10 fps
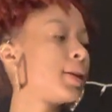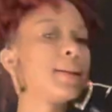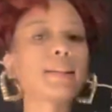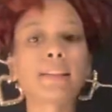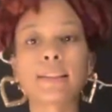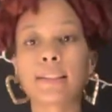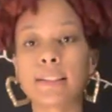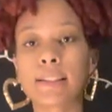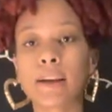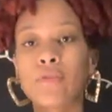this is
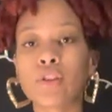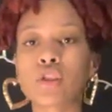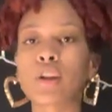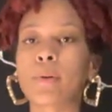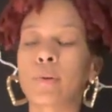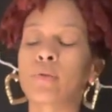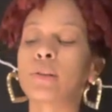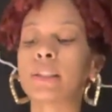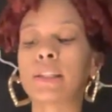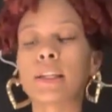six outfits and then we're
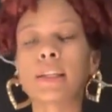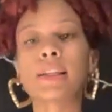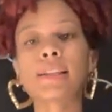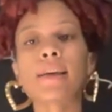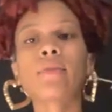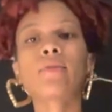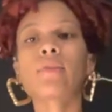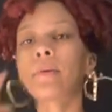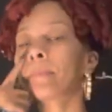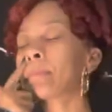going to the seventh
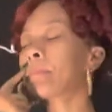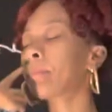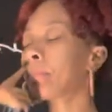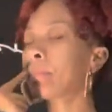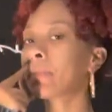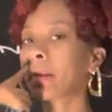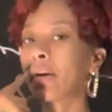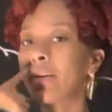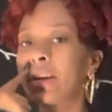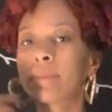
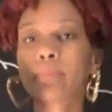great